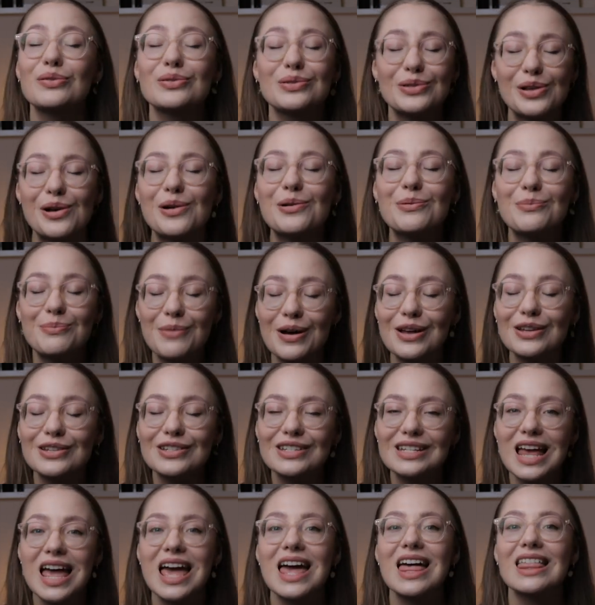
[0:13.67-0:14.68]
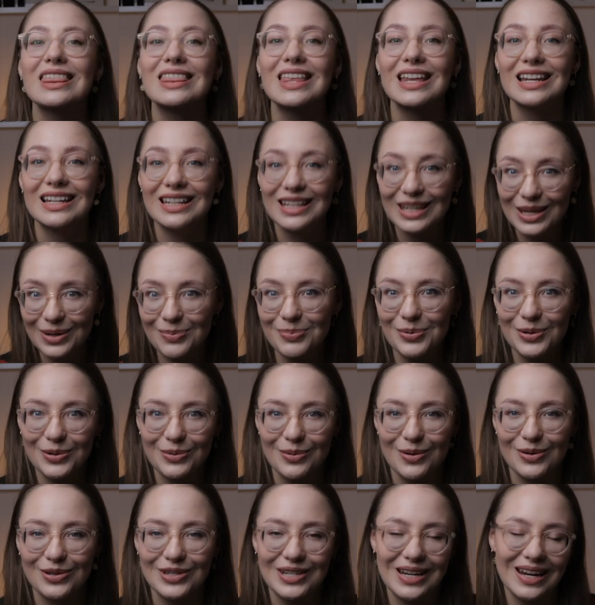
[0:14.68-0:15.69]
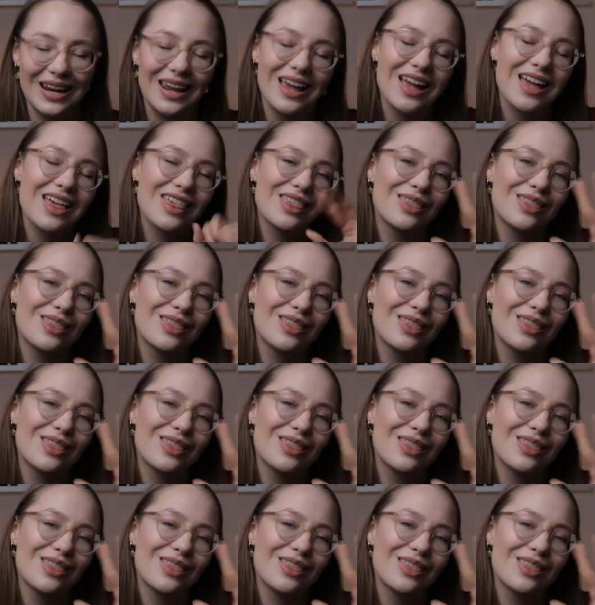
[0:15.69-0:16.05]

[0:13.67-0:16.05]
so much, then keep on watching.